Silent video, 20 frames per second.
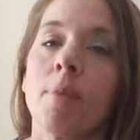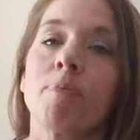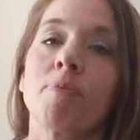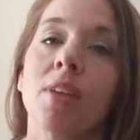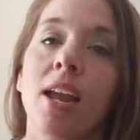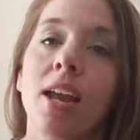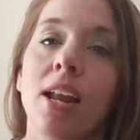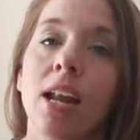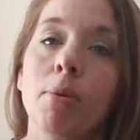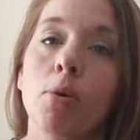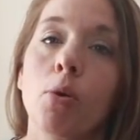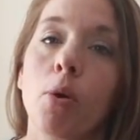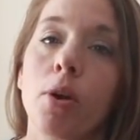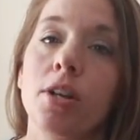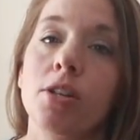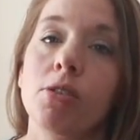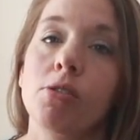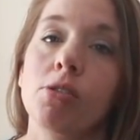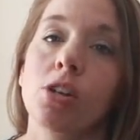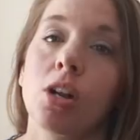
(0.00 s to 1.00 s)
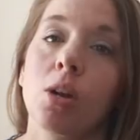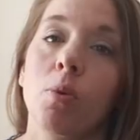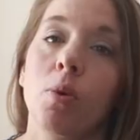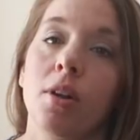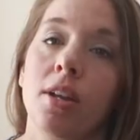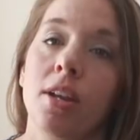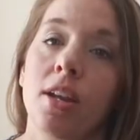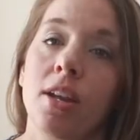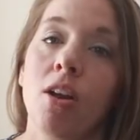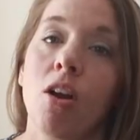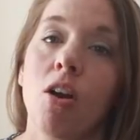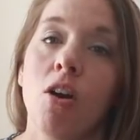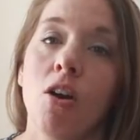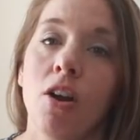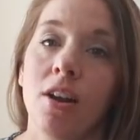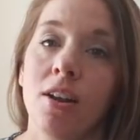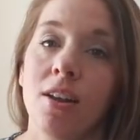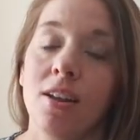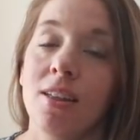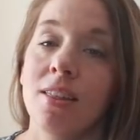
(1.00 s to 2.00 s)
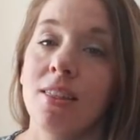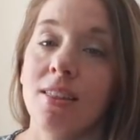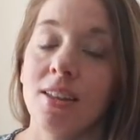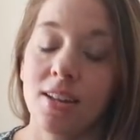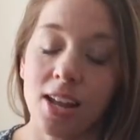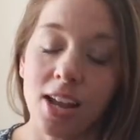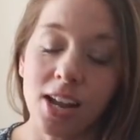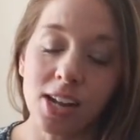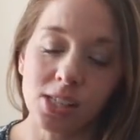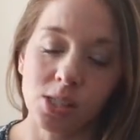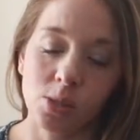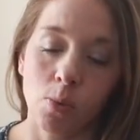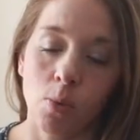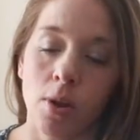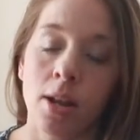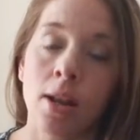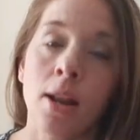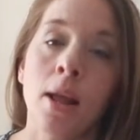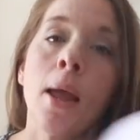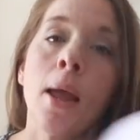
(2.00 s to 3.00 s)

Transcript: And I'm going to start working on the next one.